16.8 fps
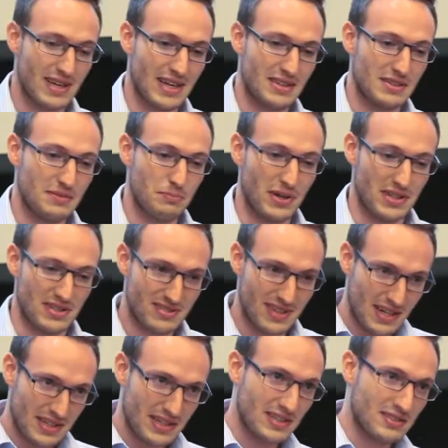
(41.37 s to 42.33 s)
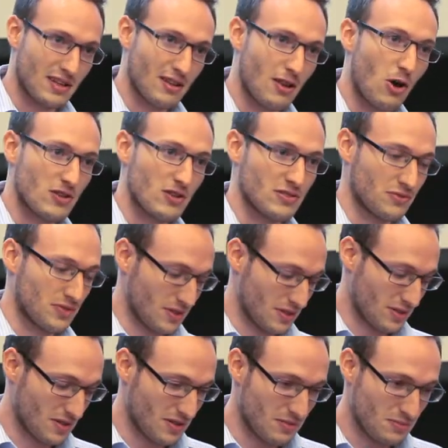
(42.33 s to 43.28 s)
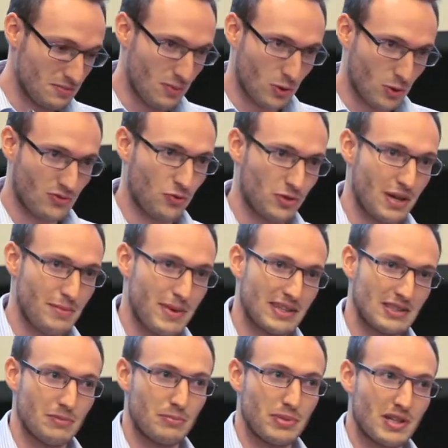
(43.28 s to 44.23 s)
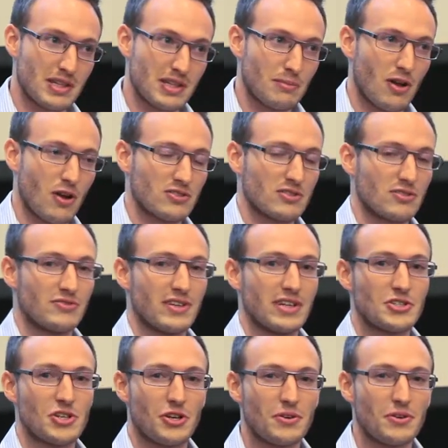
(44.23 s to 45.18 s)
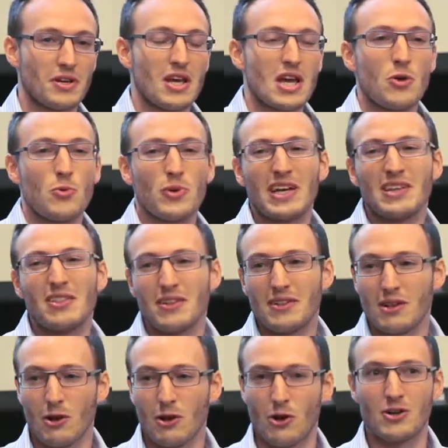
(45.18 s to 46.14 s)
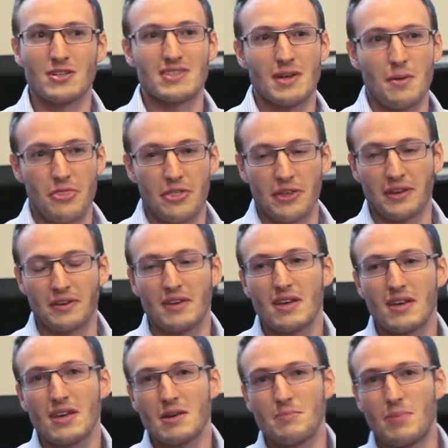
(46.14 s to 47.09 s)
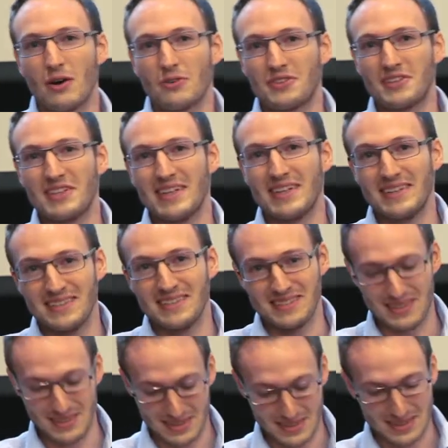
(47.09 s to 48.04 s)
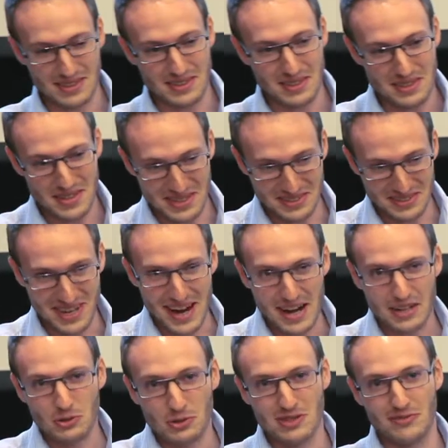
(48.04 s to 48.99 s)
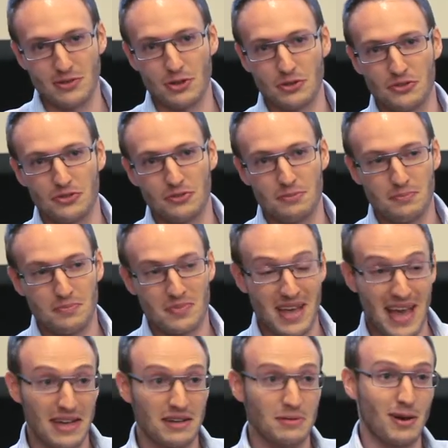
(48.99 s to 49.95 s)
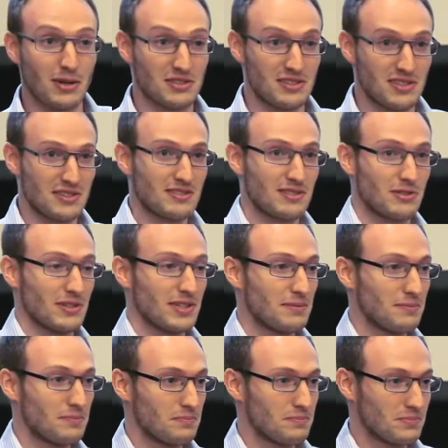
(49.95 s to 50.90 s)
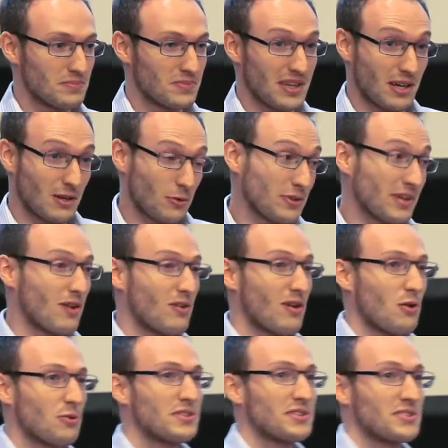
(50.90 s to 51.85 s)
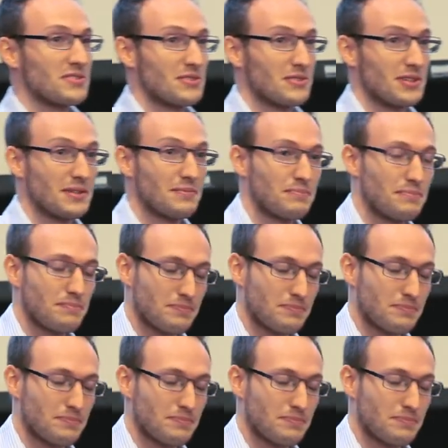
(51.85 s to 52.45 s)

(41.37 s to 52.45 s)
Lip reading: that by studying the laws of the most fundamental building blocks of nature, we can learn something about the entire universe and about its history, including our own history.